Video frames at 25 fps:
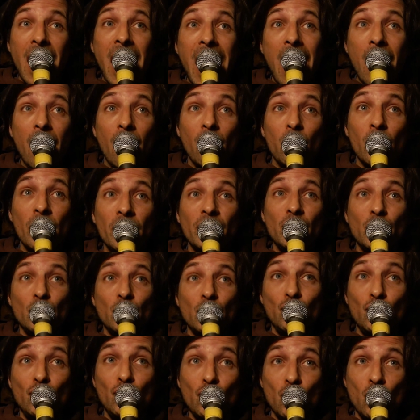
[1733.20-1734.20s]
how
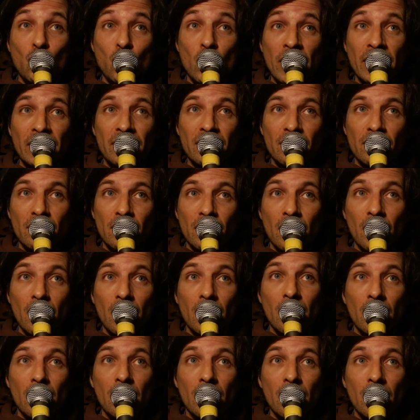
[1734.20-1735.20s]
you do it.
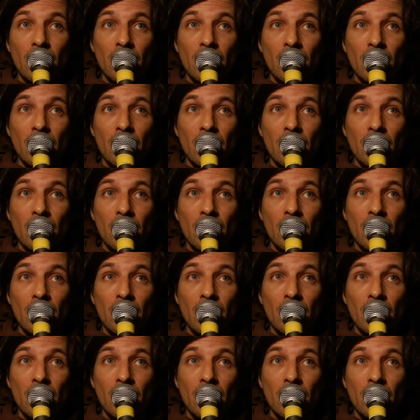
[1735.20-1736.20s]
All
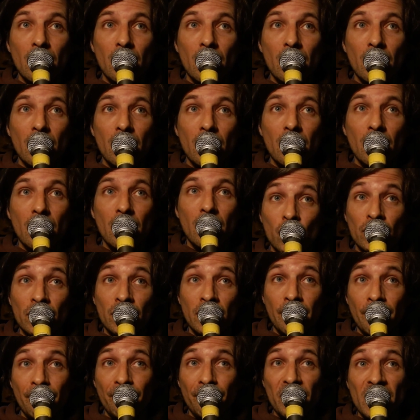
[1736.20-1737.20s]
techniques are
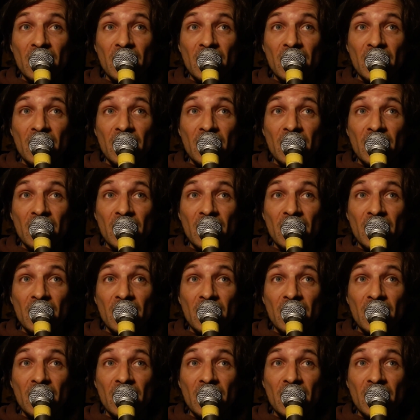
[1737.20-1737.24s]
good.